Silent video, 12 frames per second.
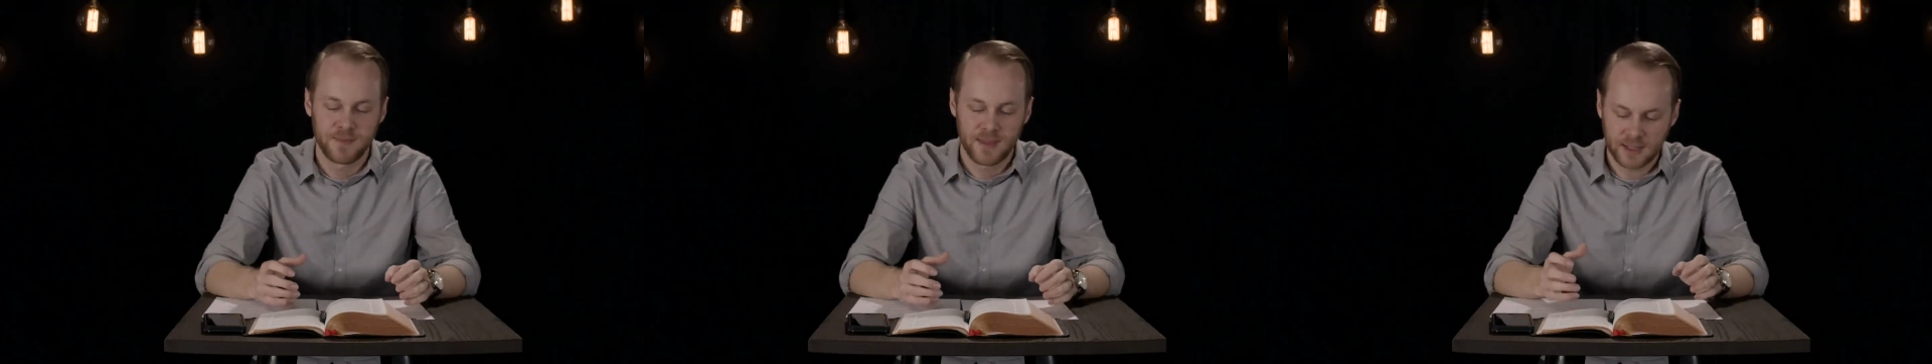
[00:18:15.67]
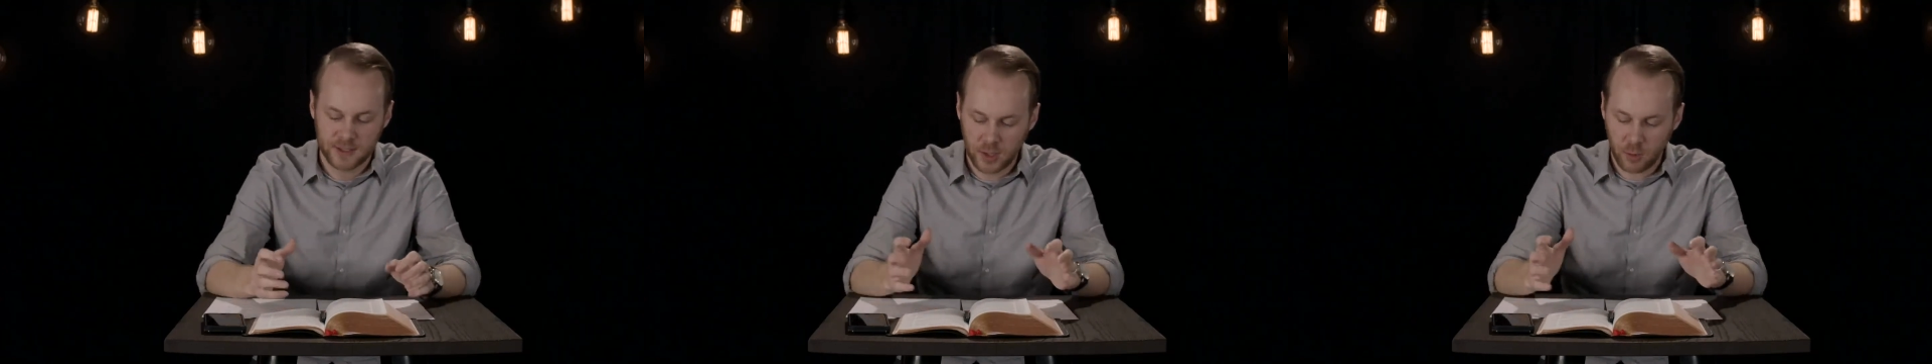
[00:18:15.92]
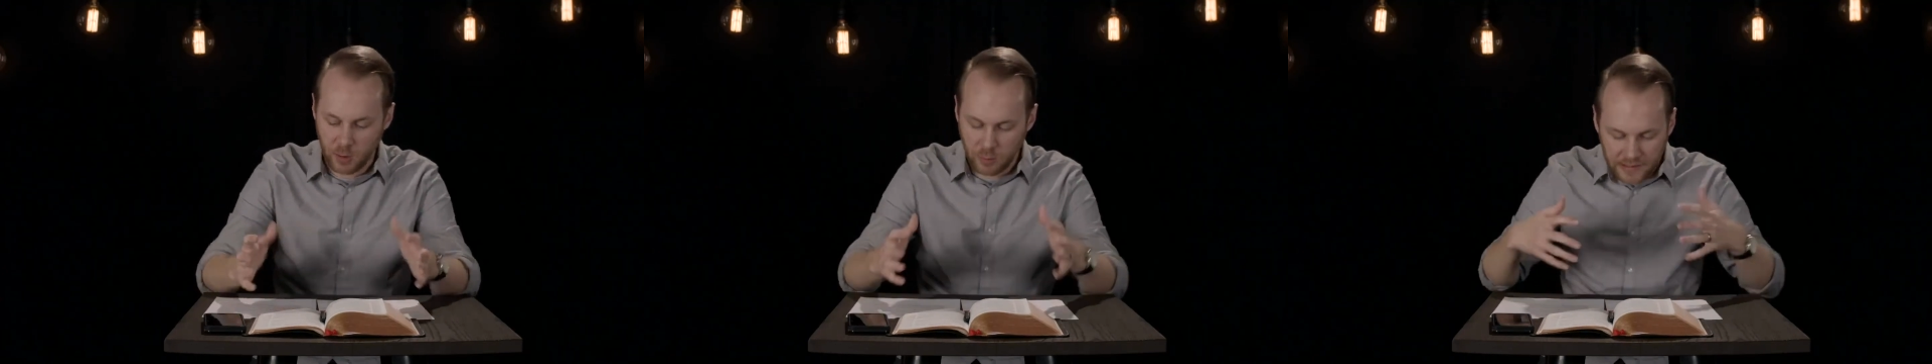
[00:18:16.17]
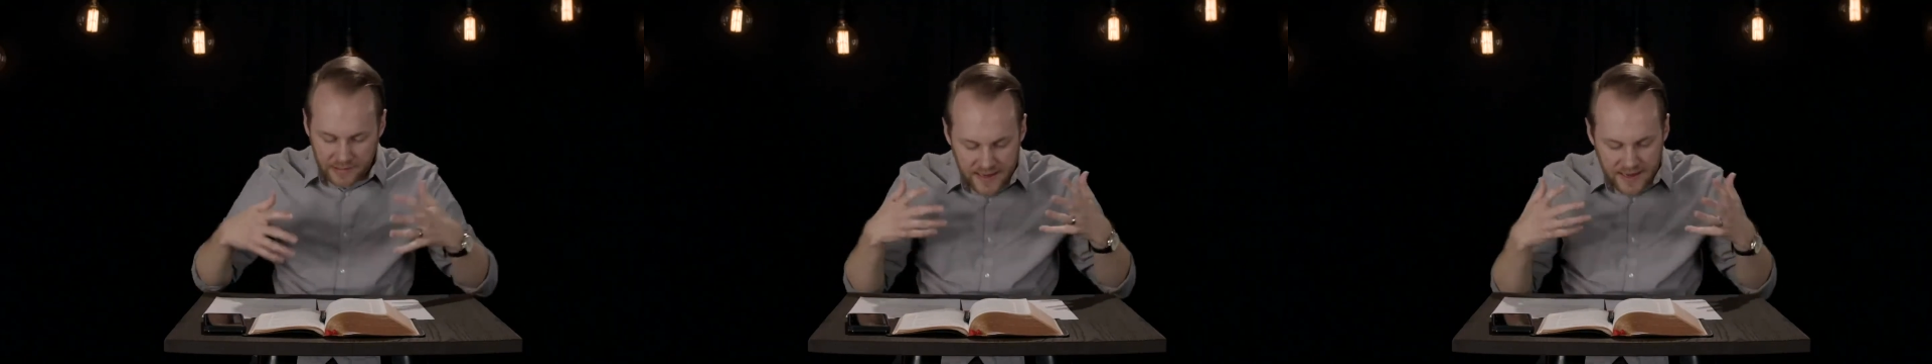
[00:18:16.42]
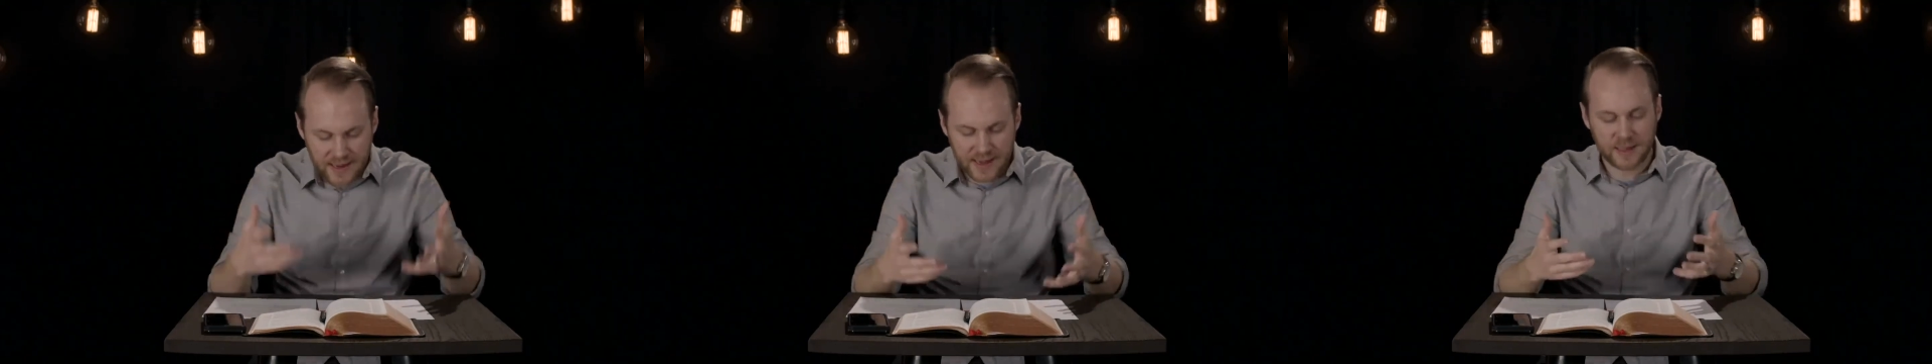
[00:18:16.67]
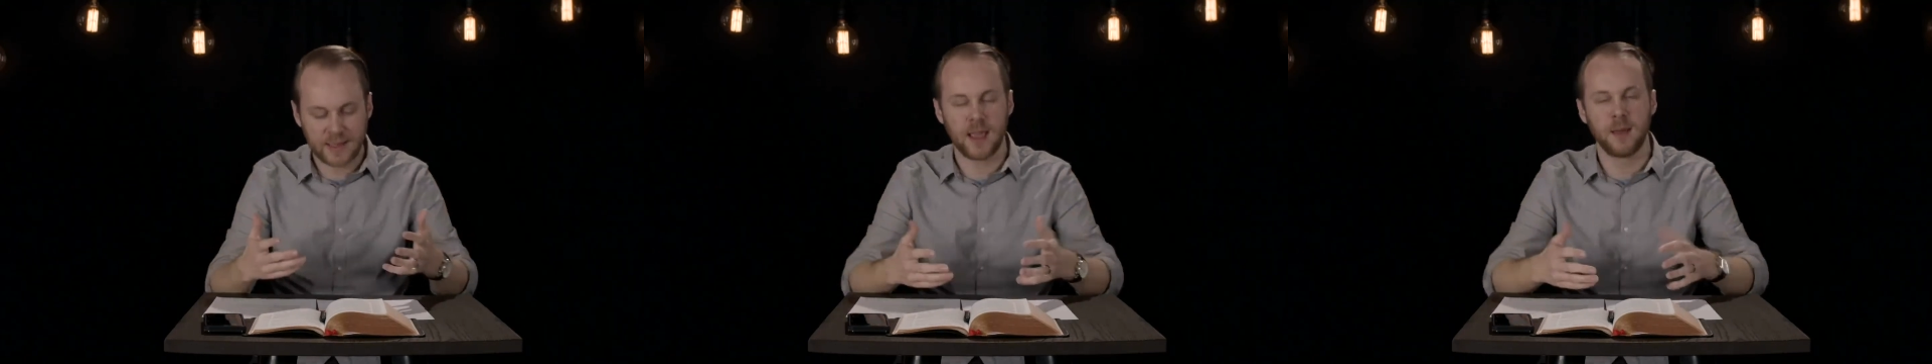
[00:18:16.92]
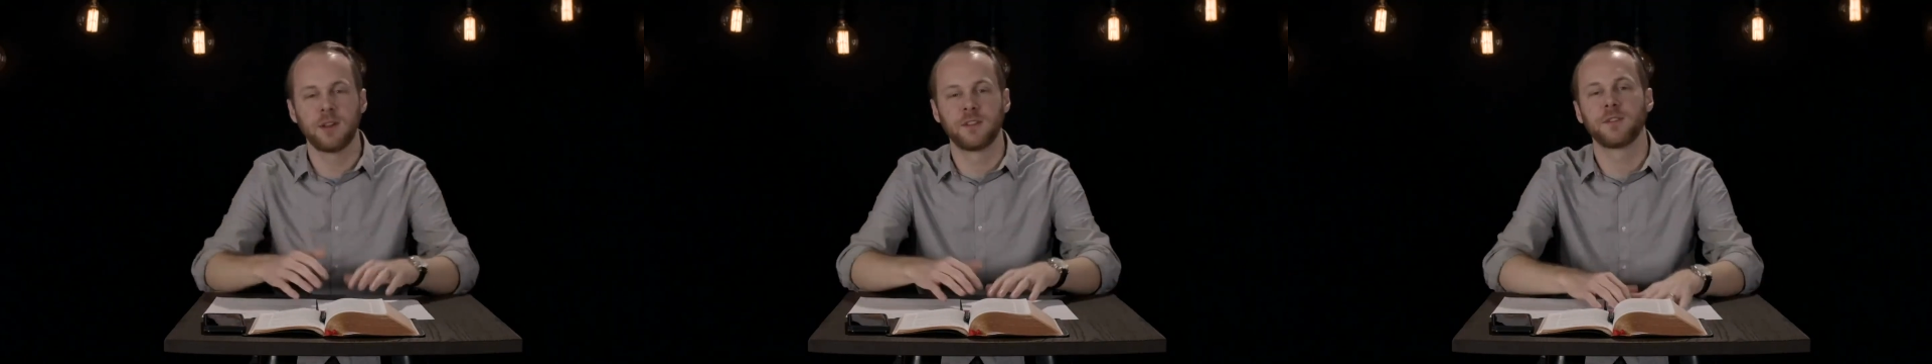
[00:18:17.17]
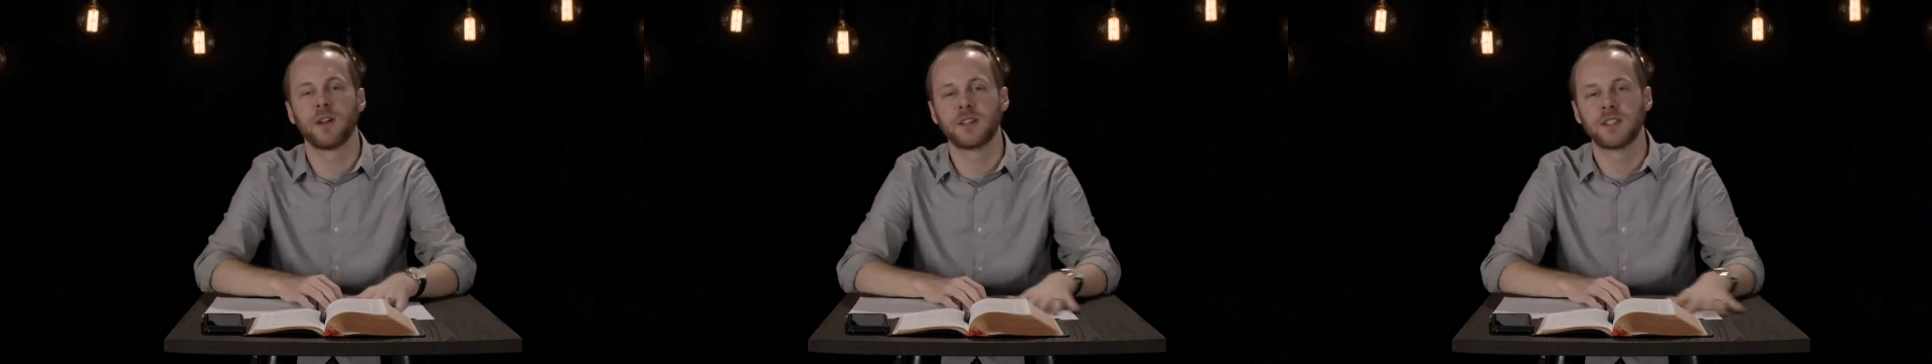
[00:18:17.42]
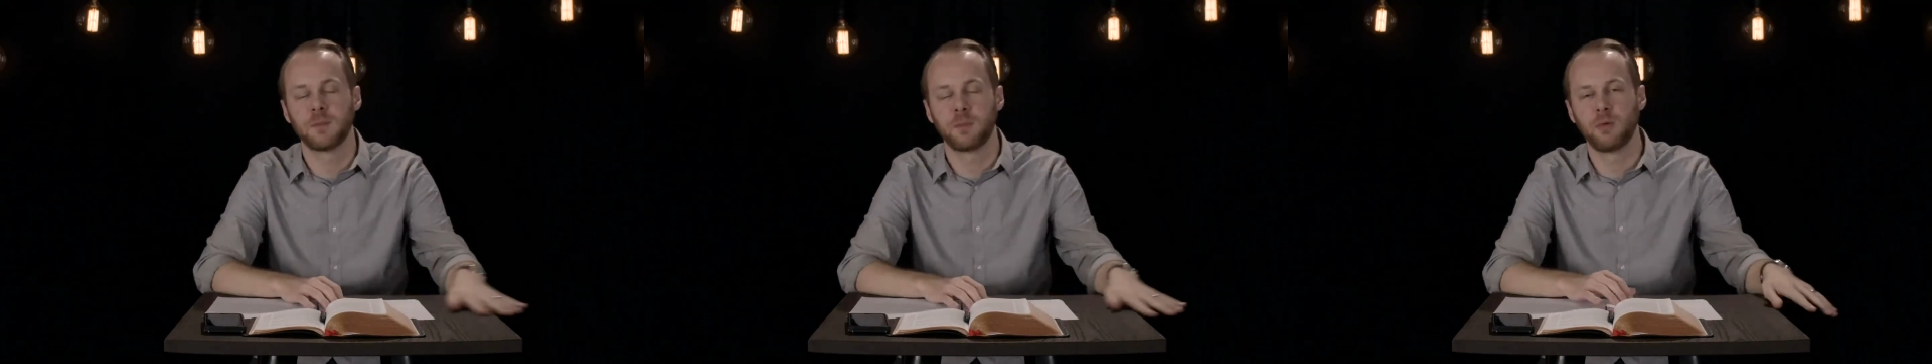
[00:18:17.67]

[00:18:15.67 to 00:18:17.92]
And so when we lean into him in friendship,